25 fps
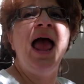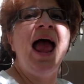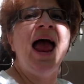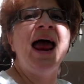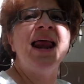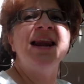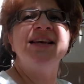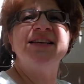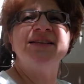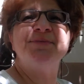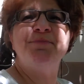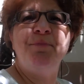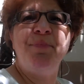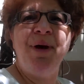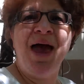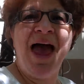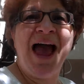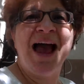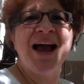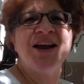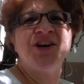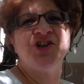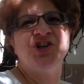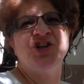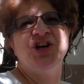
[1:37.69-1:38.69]
and is
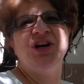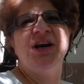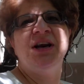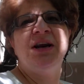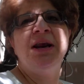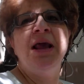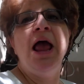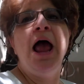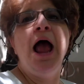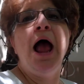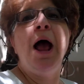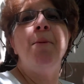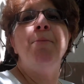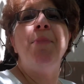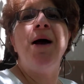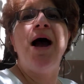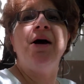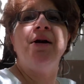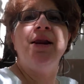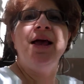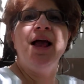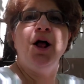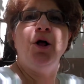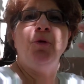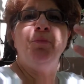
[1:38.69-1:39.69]
passionate
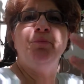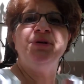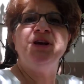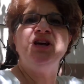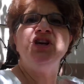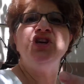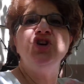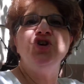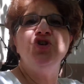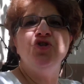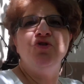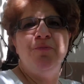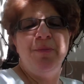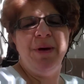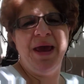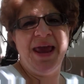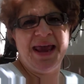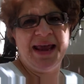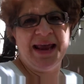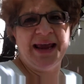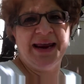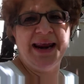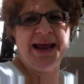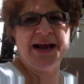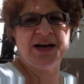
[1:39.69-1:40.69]
about helping you
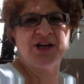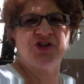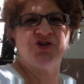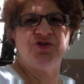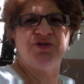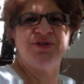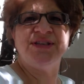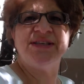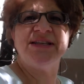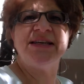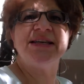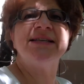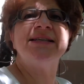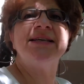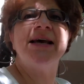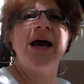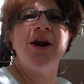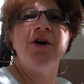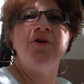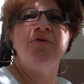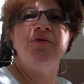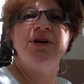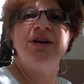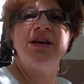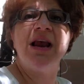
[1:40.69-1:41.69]
make an extra six
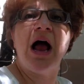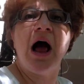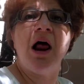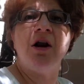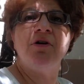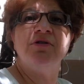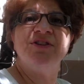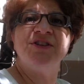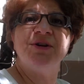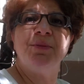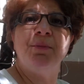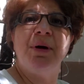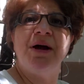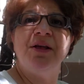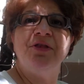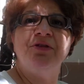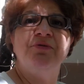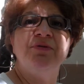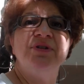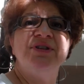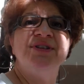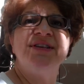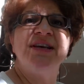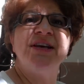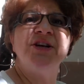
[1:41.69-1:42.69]
hundred dollars a month
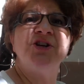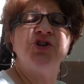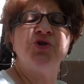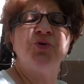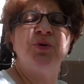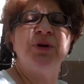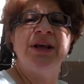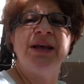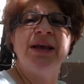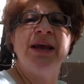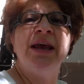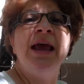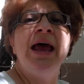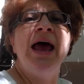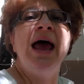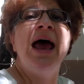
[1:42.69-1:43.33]
residually.